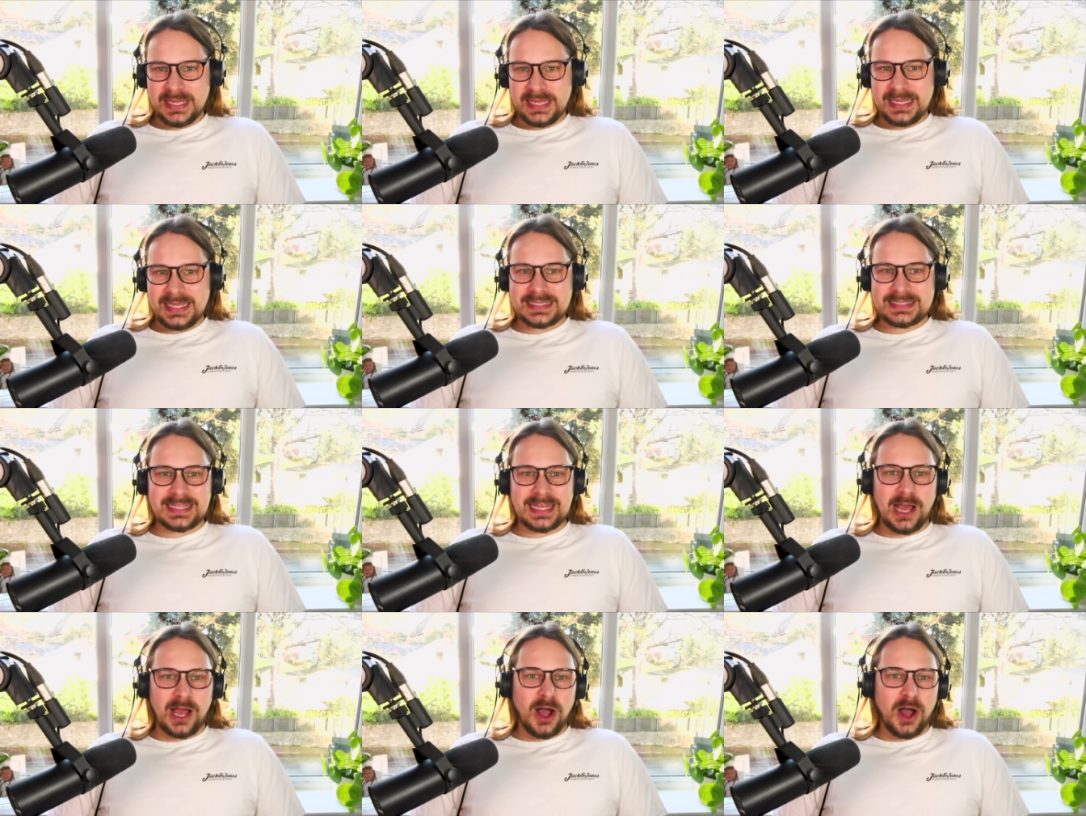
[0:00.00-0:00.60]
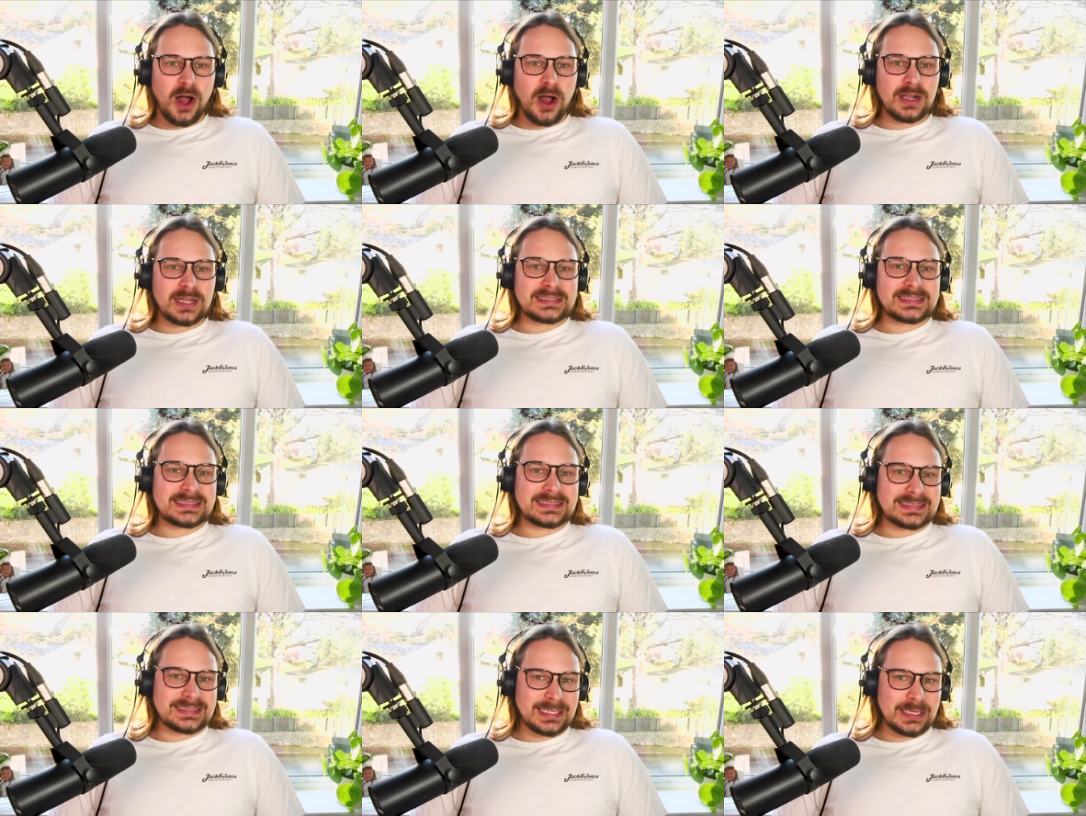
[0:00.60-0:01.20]
is that ARK
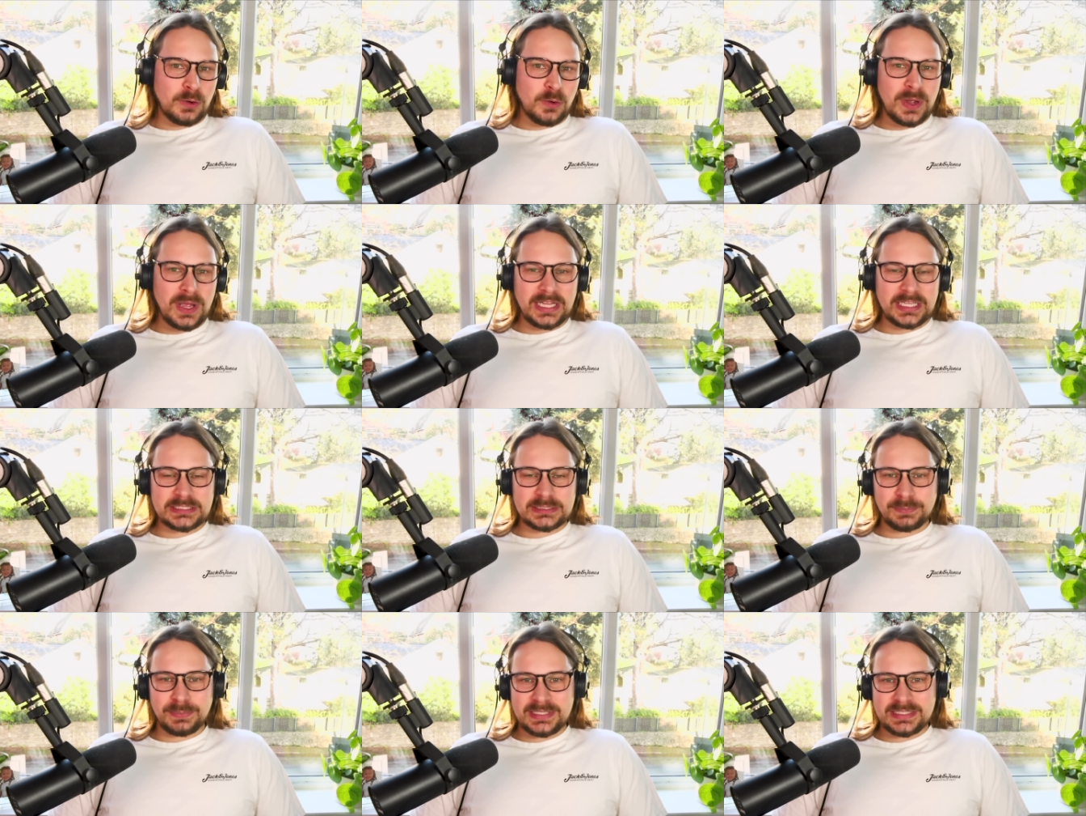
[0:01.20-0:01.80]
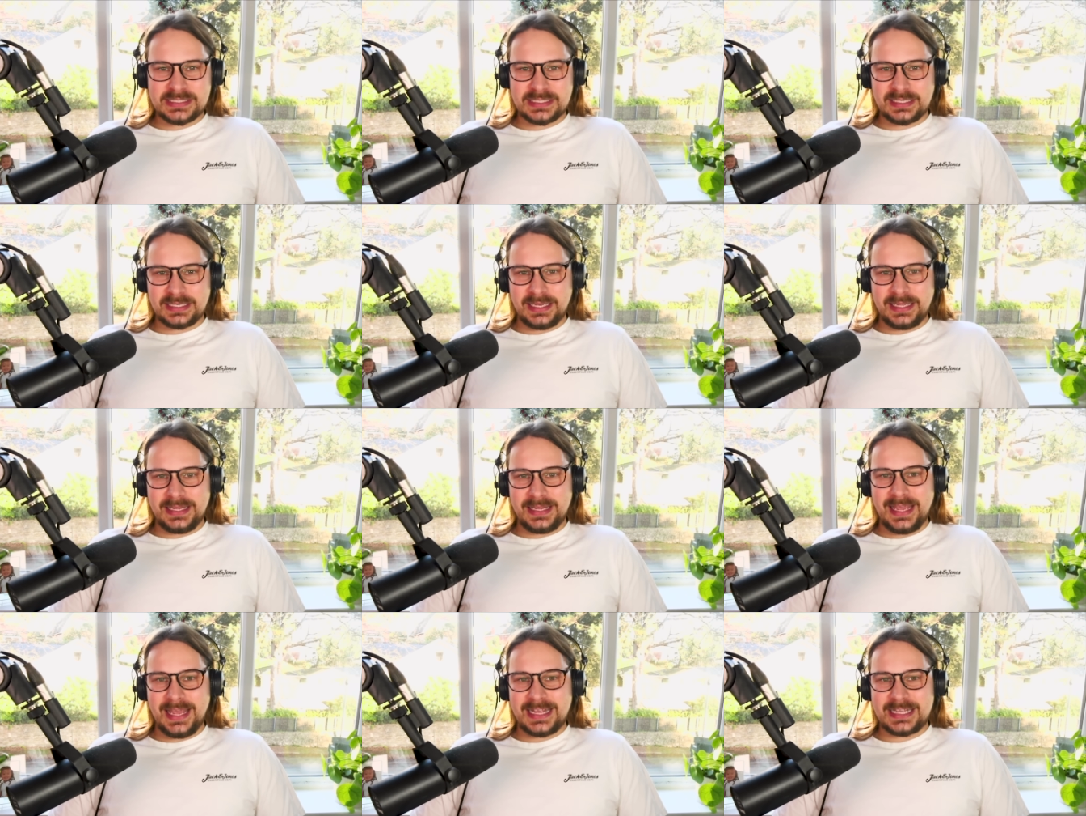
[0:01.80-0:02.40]
still
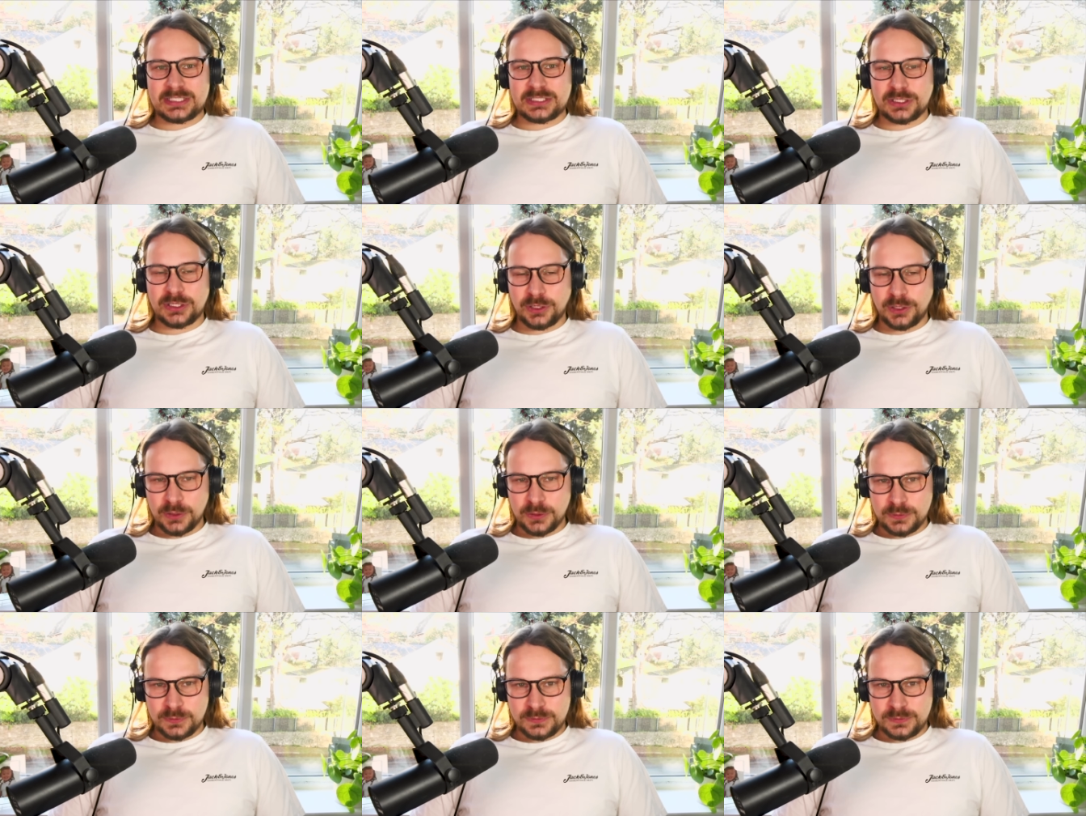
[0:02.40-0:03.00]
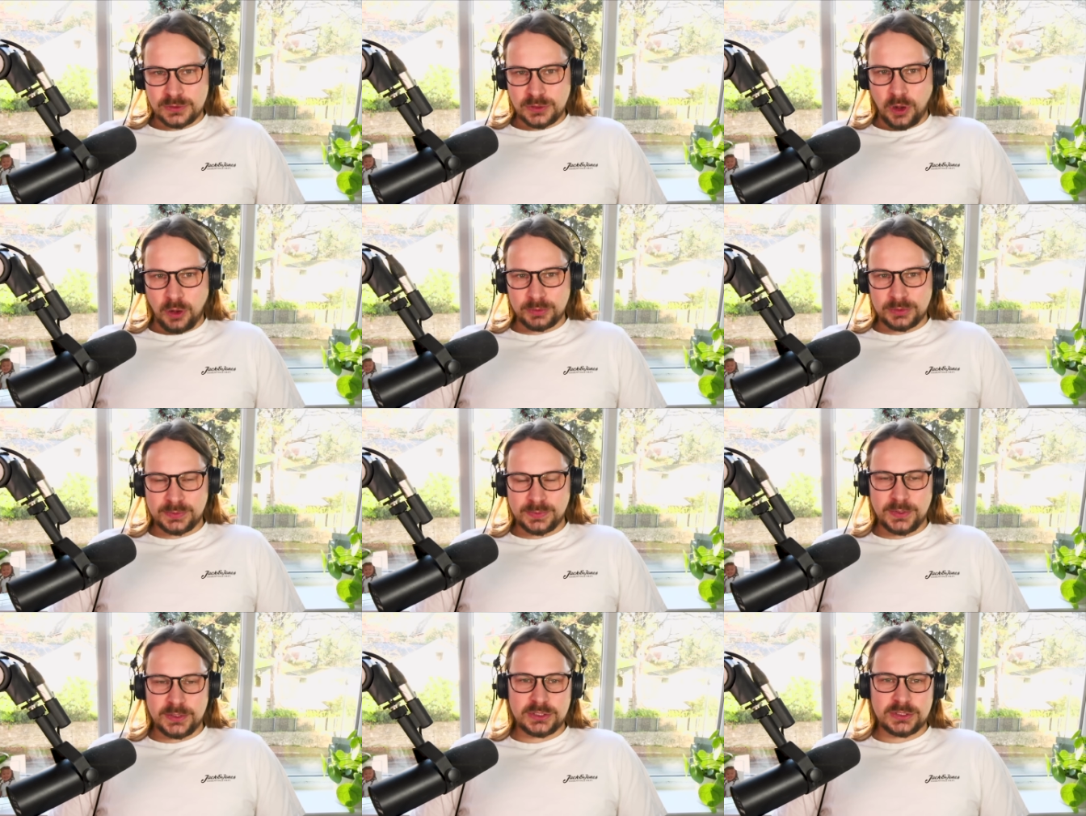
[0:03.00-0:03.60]
explicitly excludes
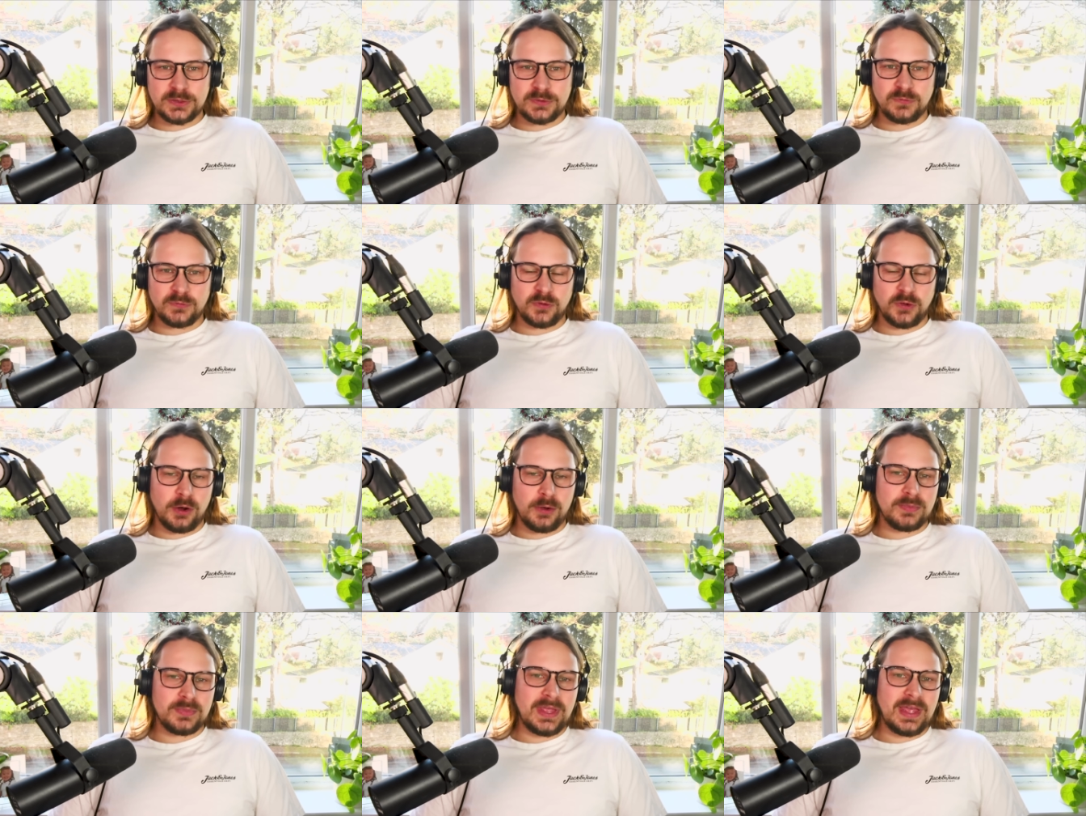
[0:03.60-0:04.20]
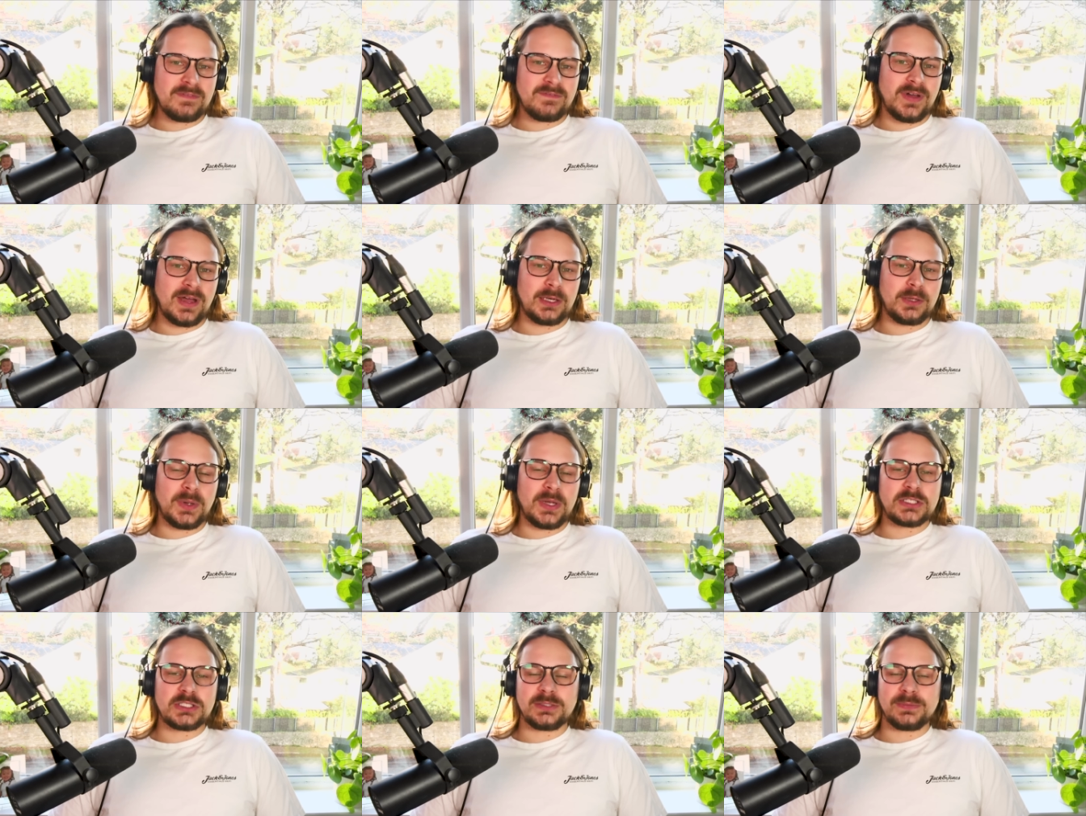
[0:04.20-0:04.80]
Optimus from their
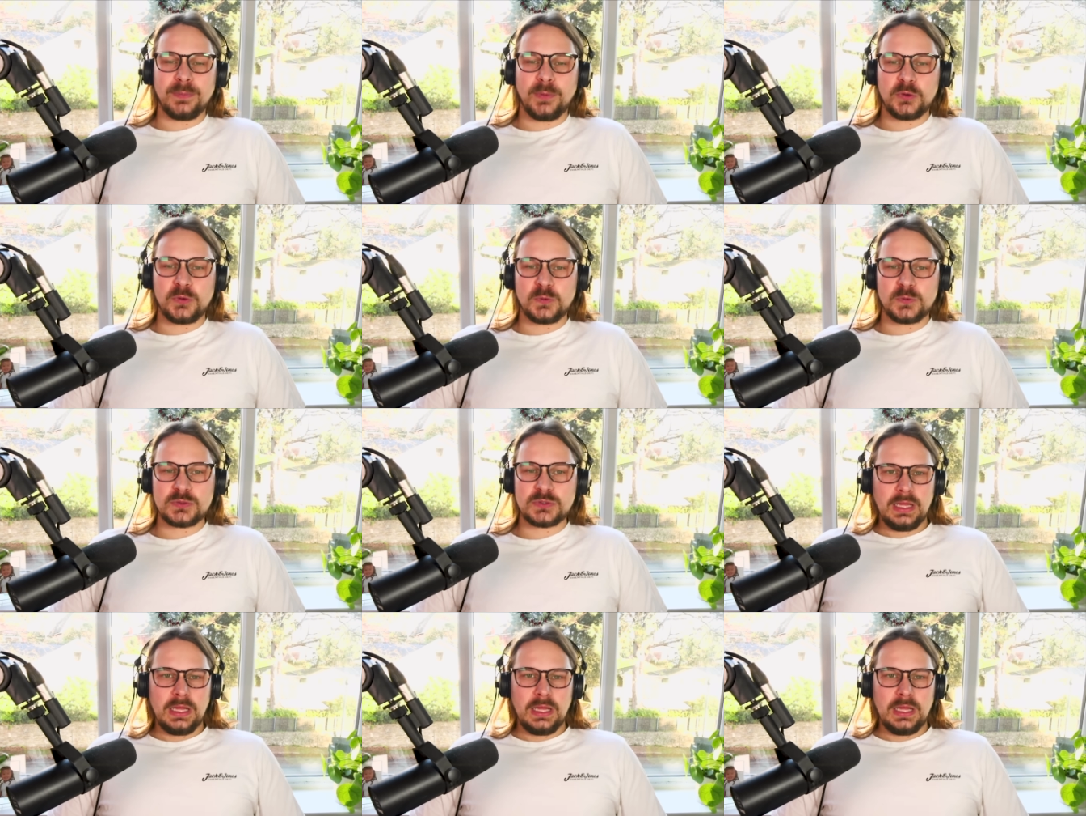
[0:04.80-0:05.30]
valuation models.